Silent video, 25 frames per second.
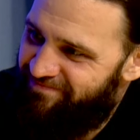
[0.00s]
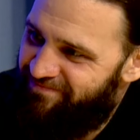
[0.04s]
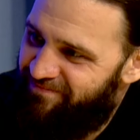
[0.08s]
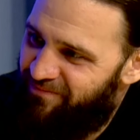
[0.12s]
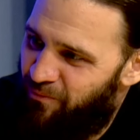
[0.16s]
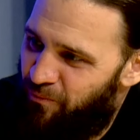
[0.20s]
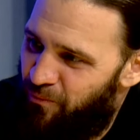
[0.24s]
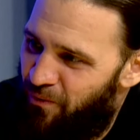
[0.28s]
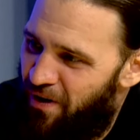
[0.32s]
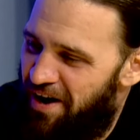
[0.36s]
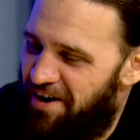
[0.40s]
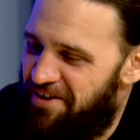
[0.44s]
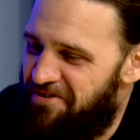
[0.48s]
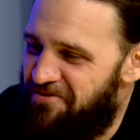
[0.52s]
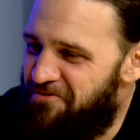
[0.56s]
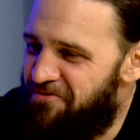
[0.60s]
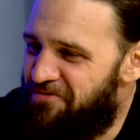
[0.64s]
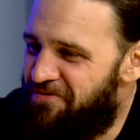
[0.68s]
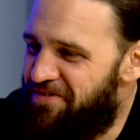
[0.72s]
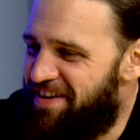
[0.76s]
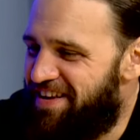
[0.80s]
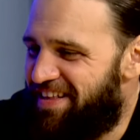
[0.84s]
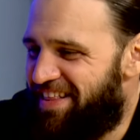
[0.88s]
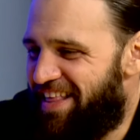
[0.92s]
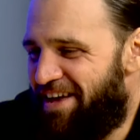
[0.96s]
Why do you
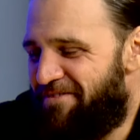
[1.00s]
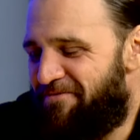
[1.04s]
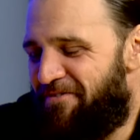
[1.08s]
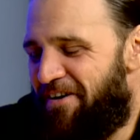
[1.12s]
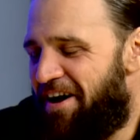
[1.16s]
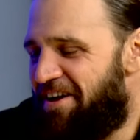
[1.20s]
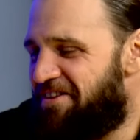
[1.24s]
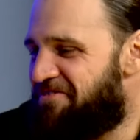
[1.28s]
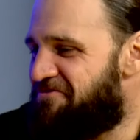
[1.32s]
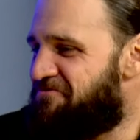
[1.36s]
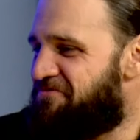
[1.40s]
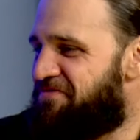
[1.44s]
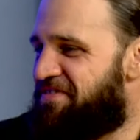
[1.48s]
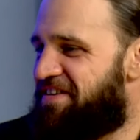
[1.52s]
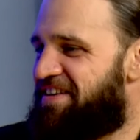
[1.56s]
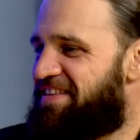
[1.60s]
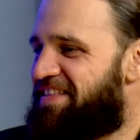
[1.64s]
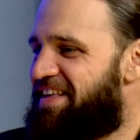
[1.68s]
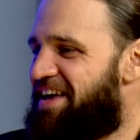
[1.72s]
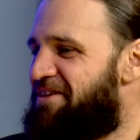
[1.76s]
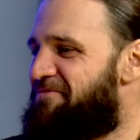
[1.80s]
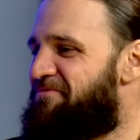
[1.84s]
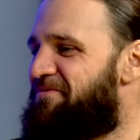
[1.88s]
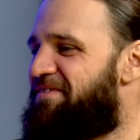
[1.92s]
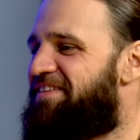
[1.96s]
think
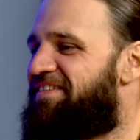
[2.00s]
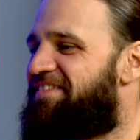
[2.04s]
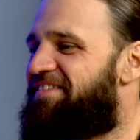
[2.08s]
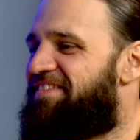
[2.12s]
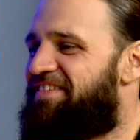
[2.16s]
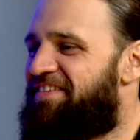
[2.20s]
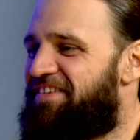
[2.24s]
that was?